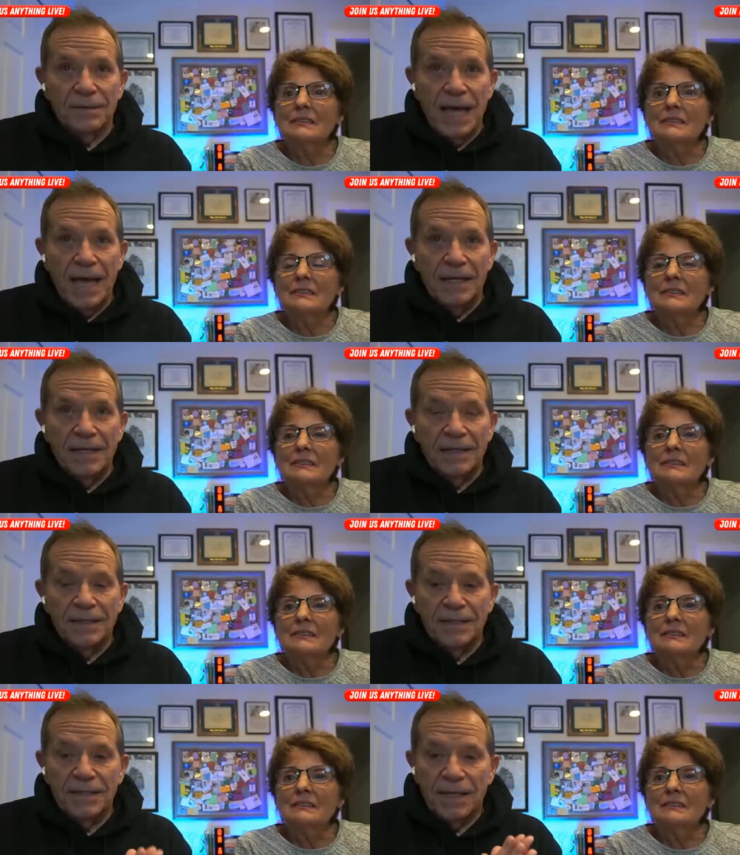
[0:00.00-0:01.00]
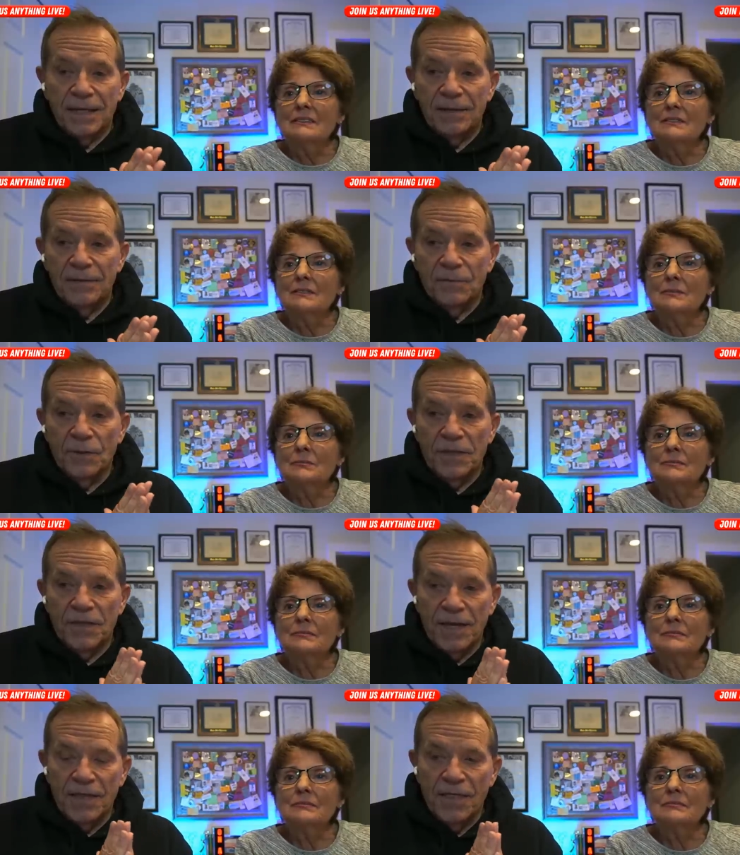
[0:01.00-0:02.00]
Speaker 1: that is we
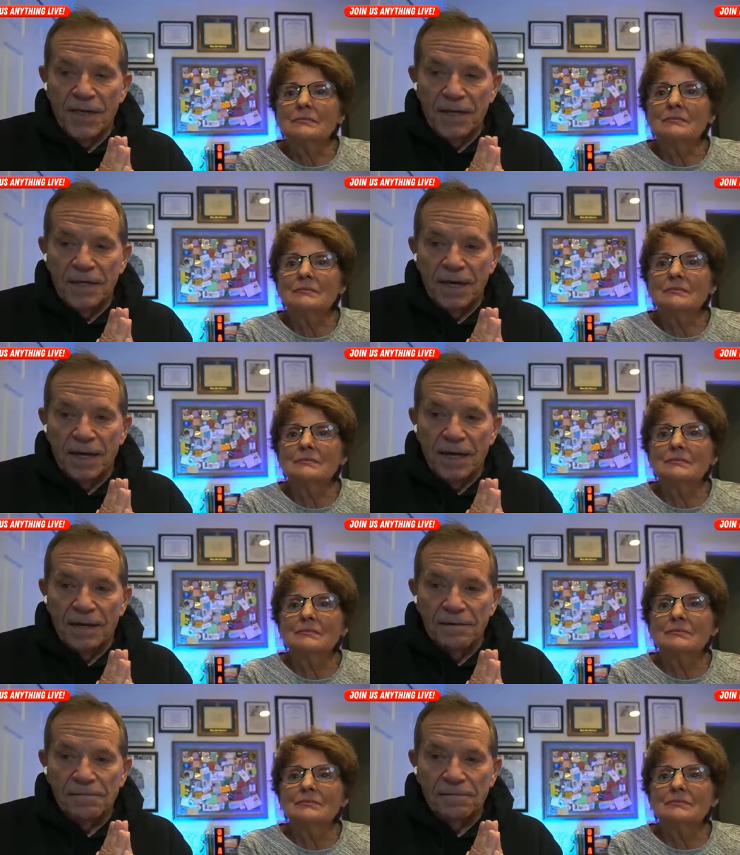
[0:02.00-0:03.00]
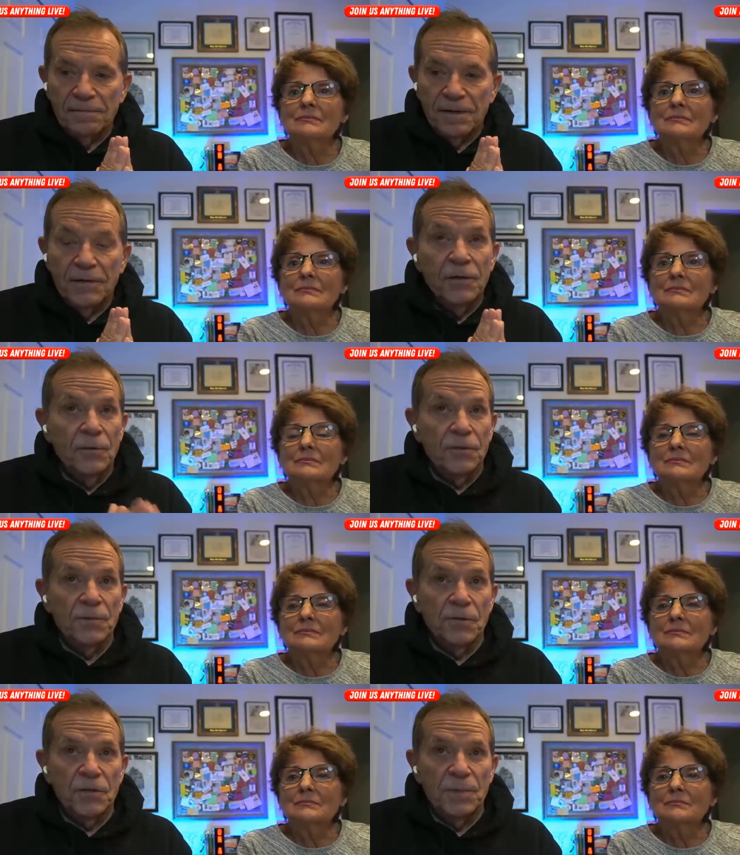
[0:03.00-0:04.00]
think that, we're
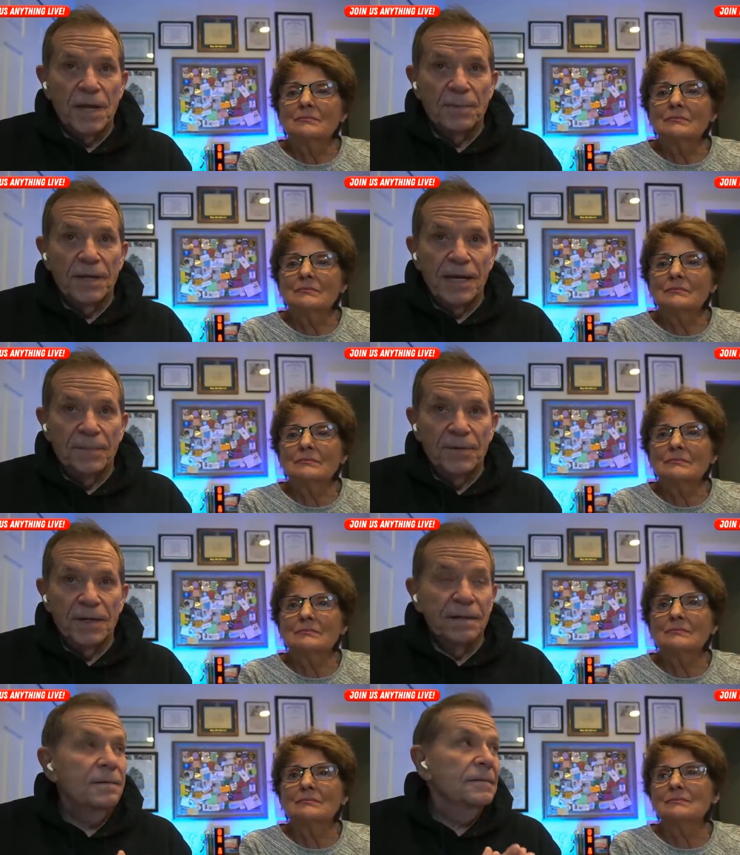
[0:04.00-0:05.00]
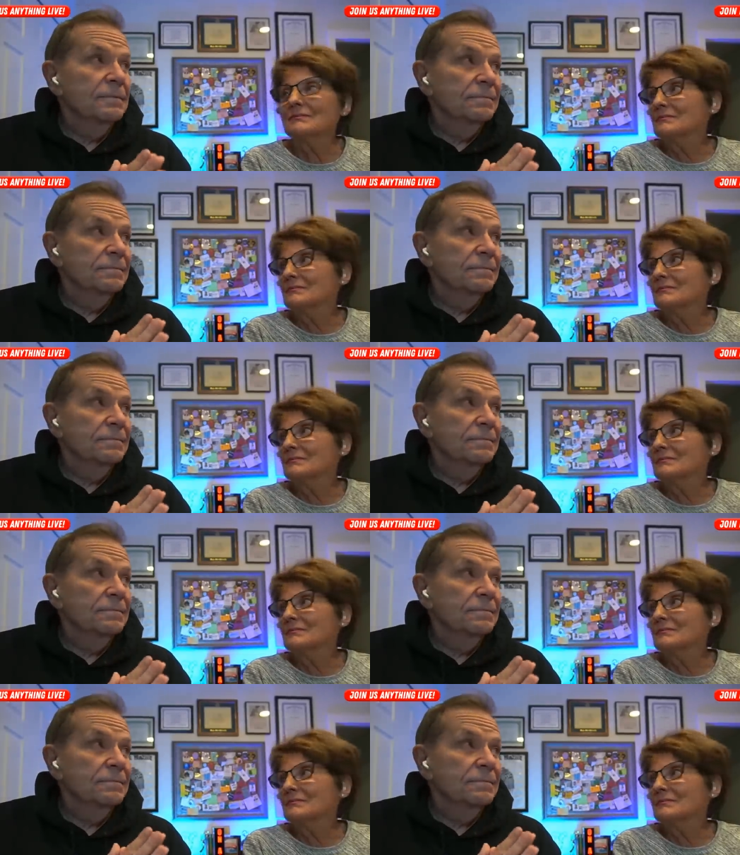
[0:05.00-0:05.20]
supposed to be up camping